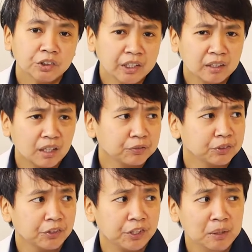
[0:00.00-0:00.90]
check
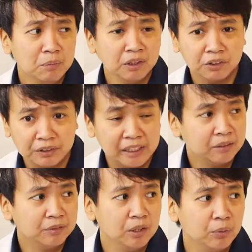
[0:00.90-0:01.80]
after 3 months,
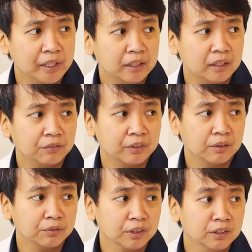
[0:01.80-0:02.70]
re-evaluate if
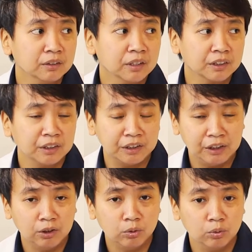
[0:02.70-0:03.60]
ever there's a
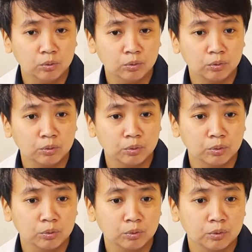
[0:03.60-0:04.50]
need
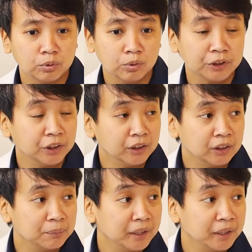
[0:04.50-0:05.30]
to adjust the